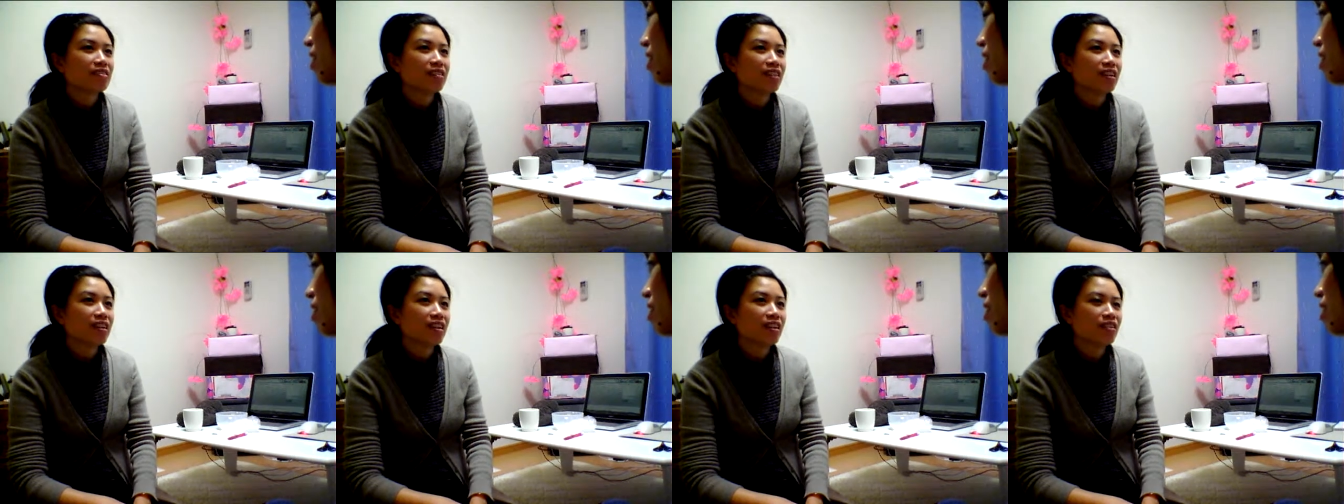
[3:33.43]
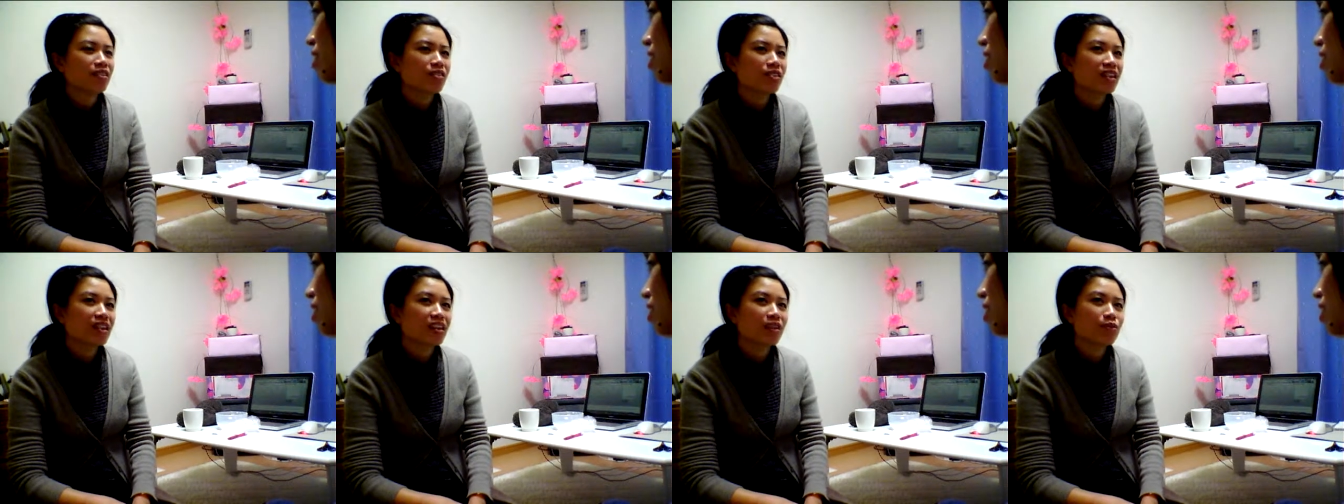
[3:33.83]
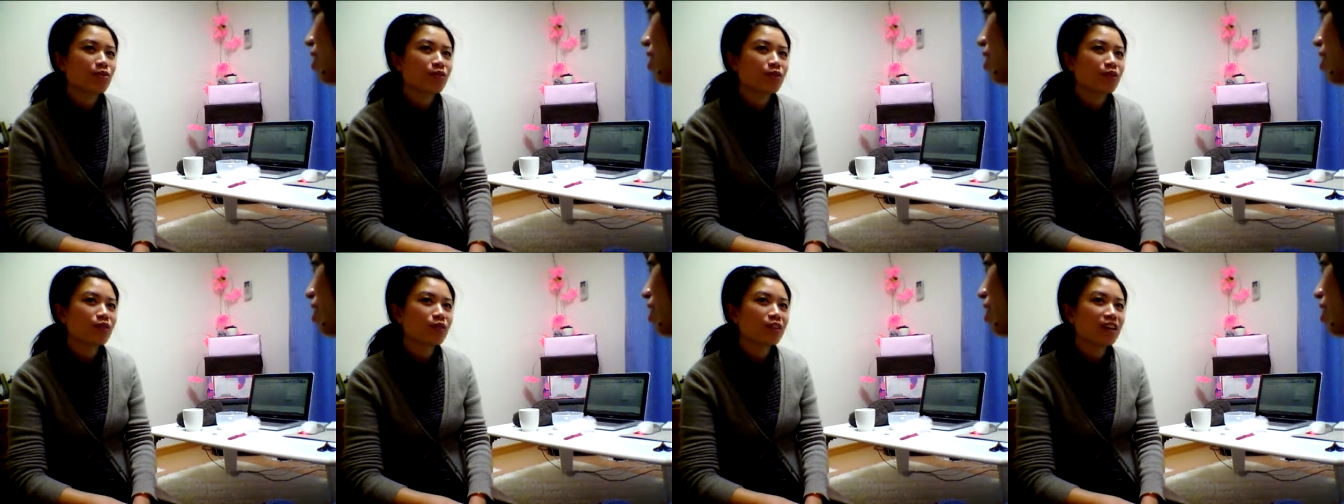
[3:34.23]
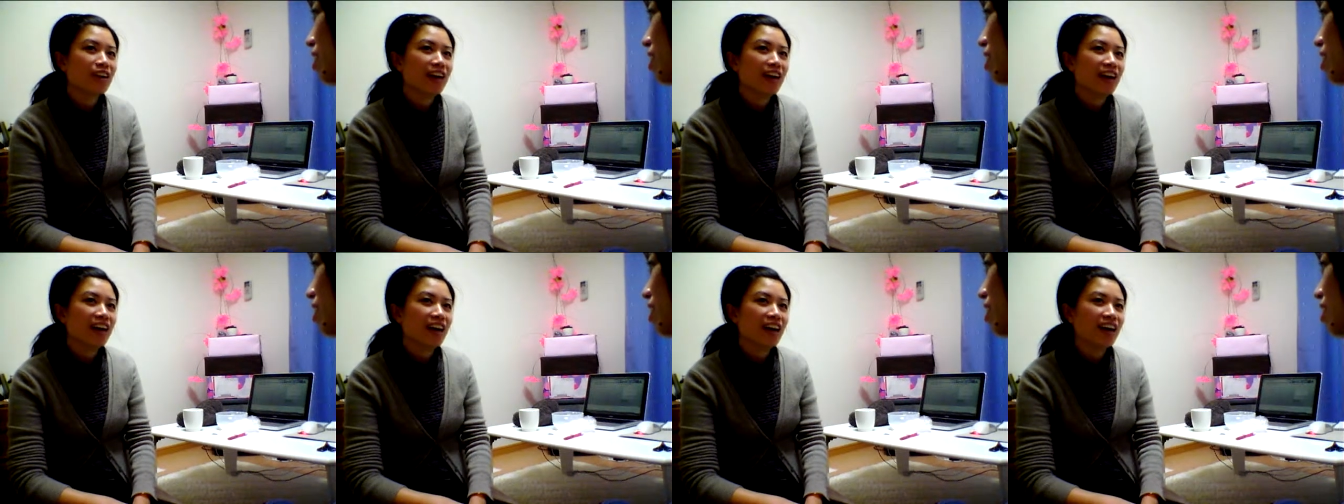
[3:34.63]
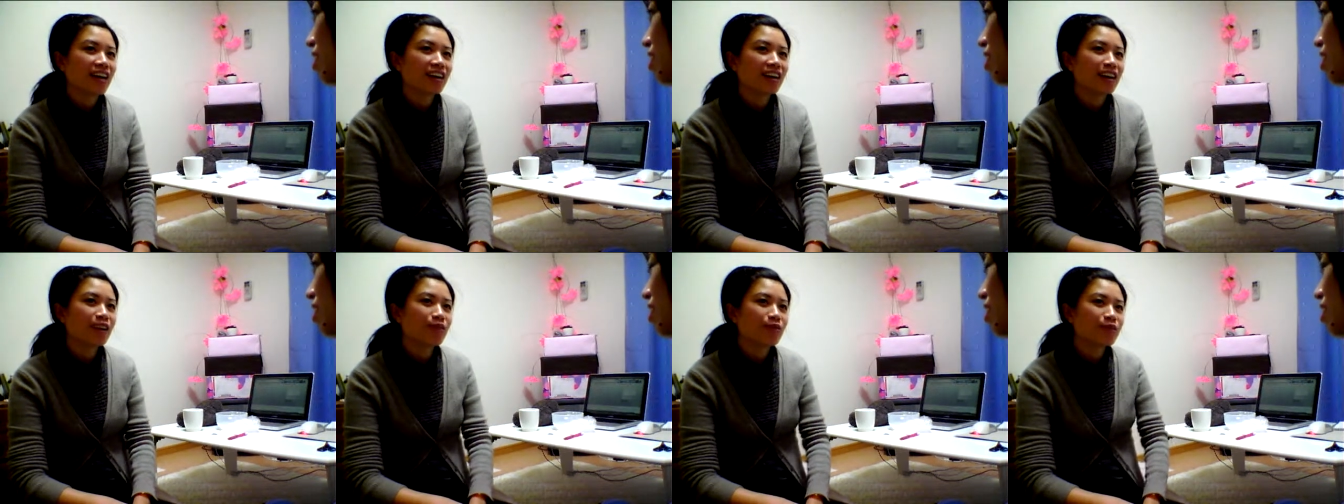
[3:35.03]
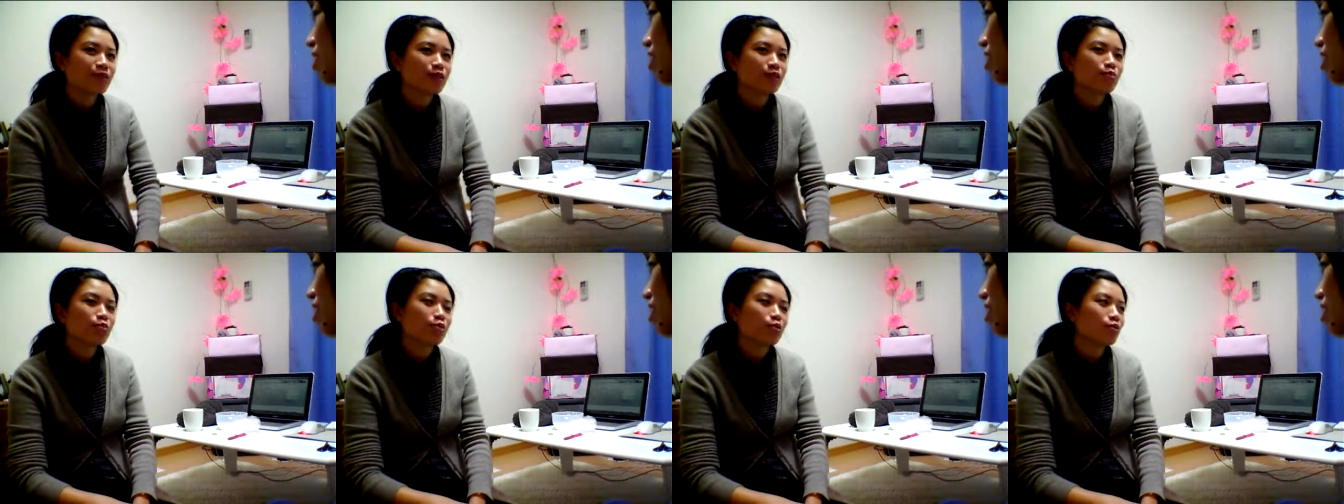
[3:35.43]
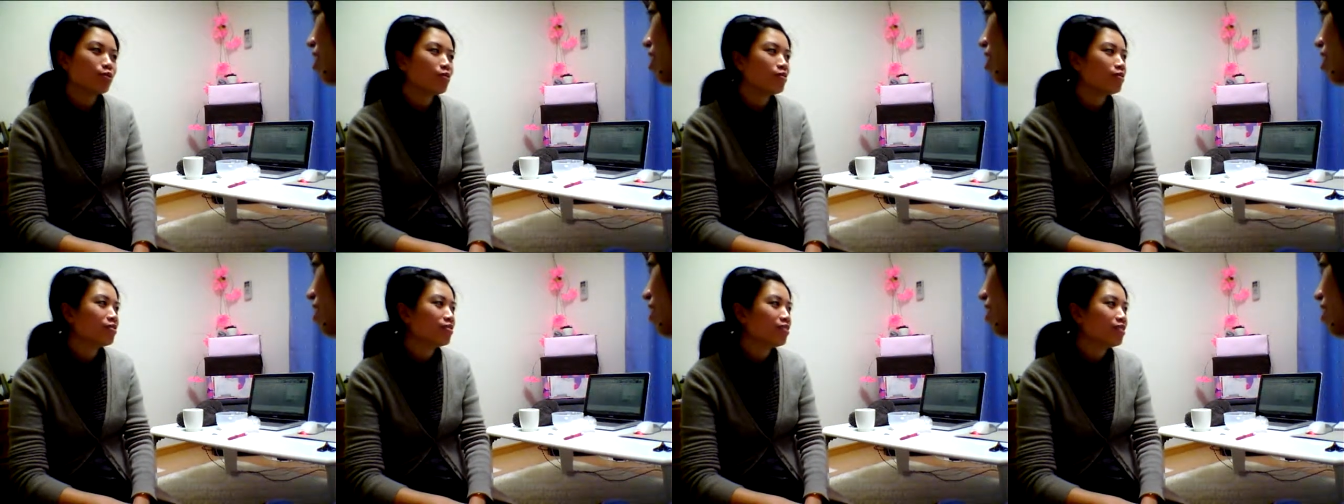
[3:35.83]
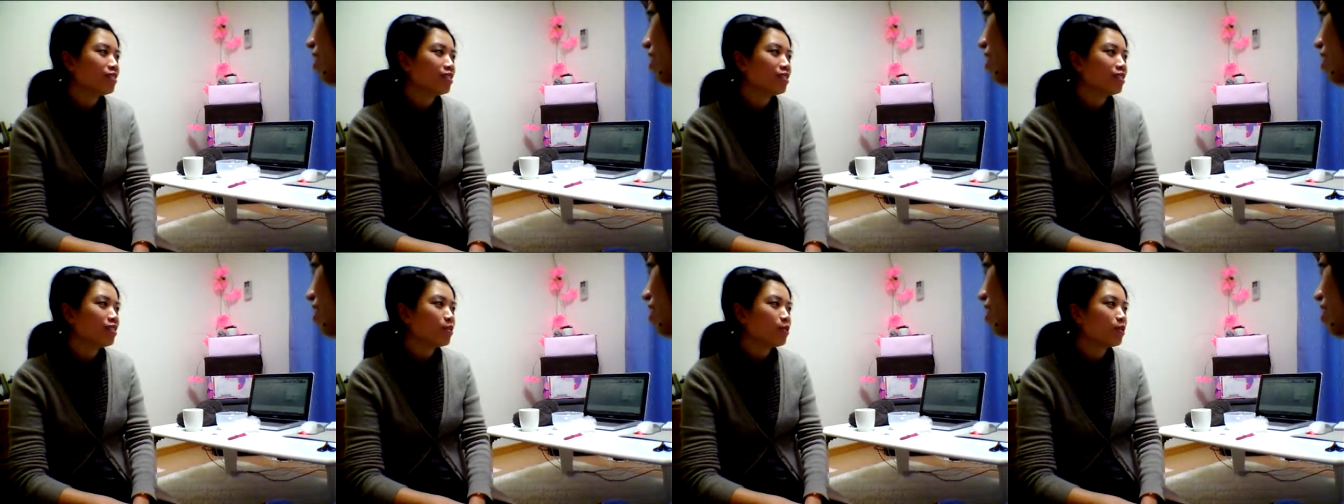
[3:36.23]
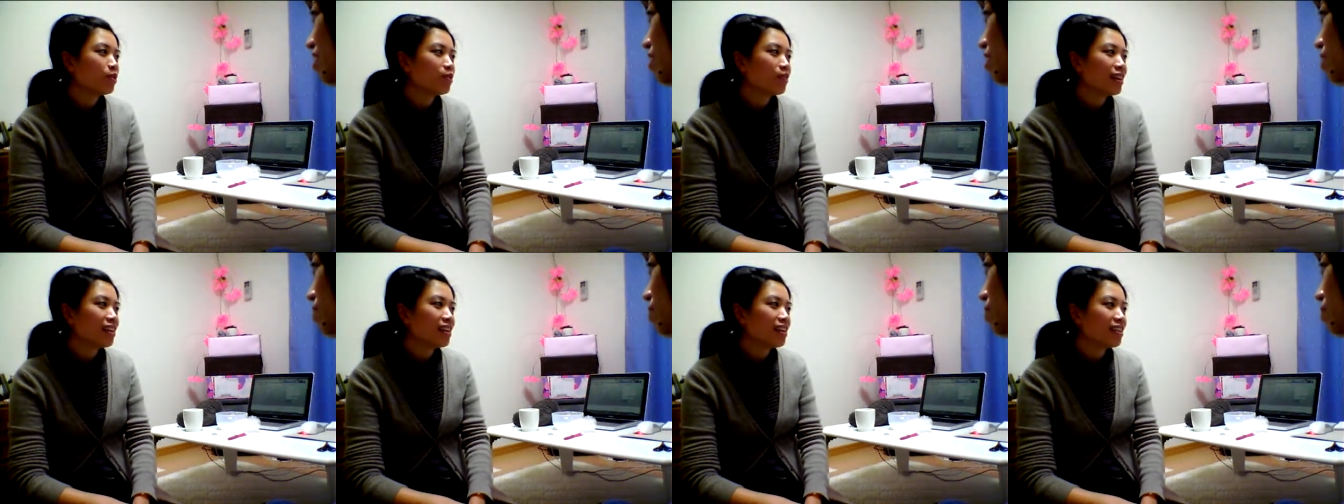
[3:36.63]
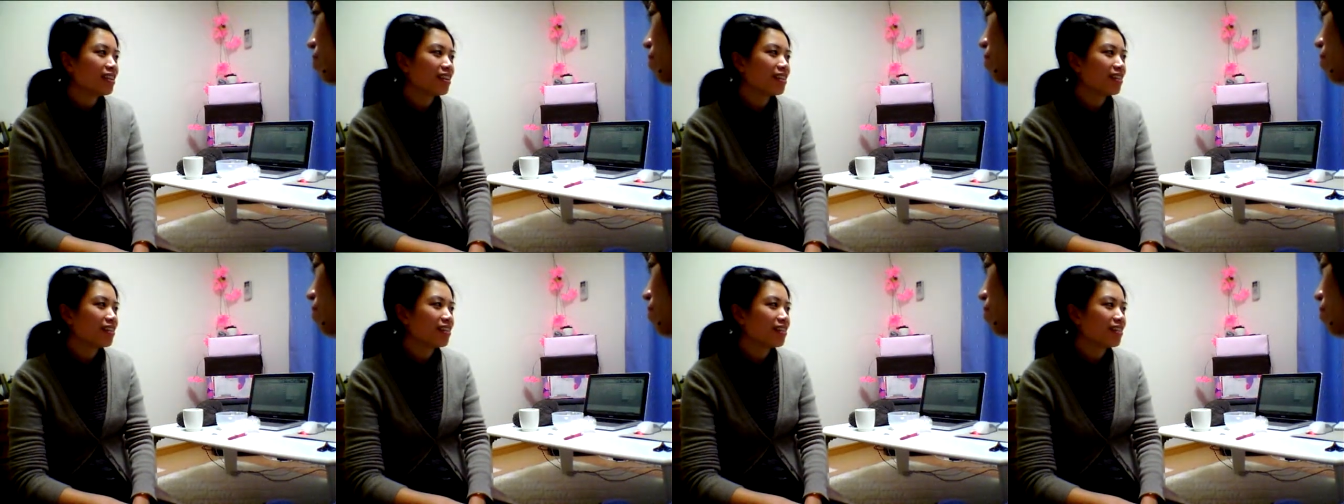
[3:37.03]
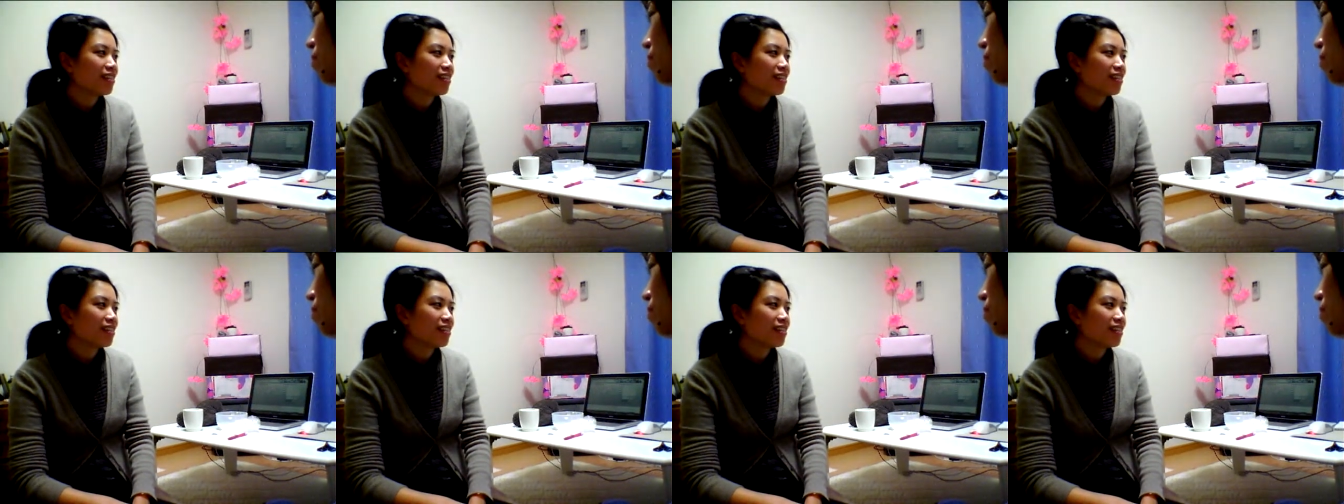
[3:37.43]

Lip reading: I don't think I feel uncomfortable with anything.